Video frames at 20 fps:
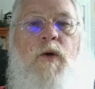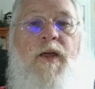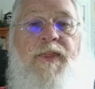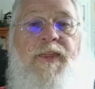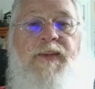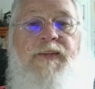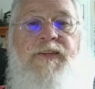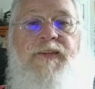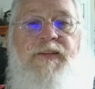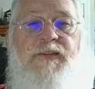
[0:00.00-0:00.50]
Well,
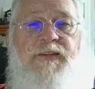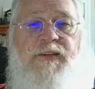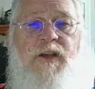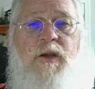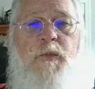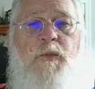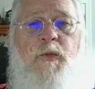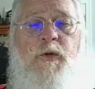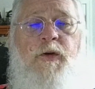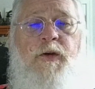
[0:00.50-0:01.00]
this is
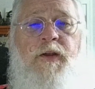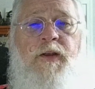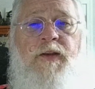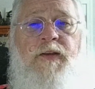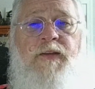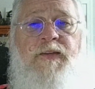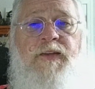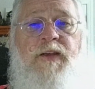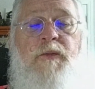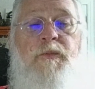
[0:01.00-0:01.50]
simple.
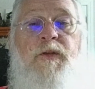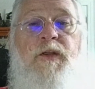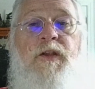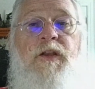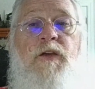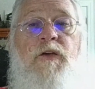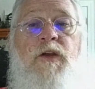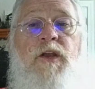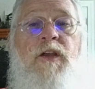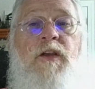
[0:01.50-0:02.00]
It is
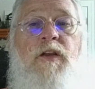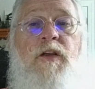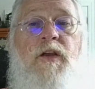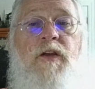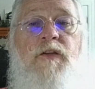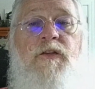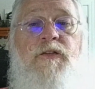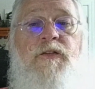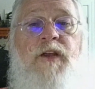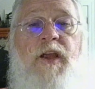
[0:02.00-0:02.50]
something you need to
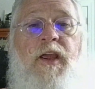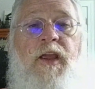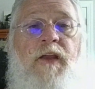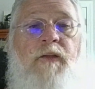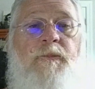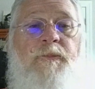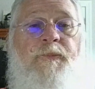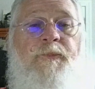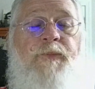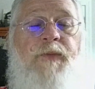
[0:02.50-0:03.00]

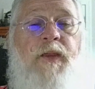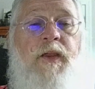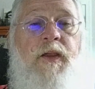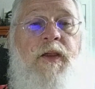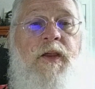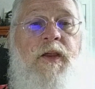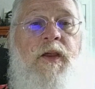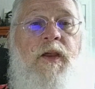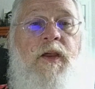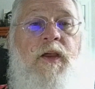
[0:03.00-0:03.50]
understand.
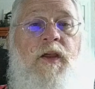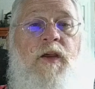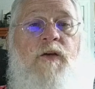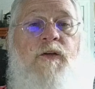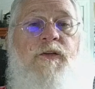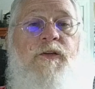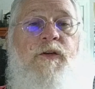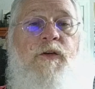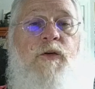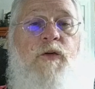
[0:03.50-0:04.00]

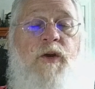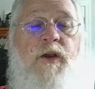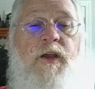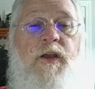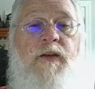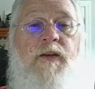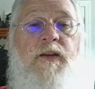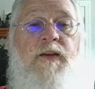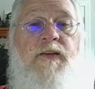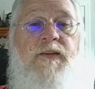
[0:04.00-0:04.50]
Here's the
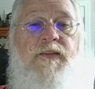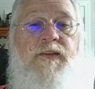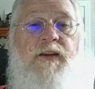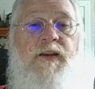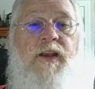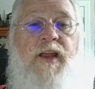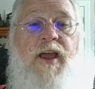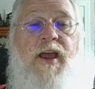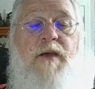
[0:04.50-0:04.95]
grid that is in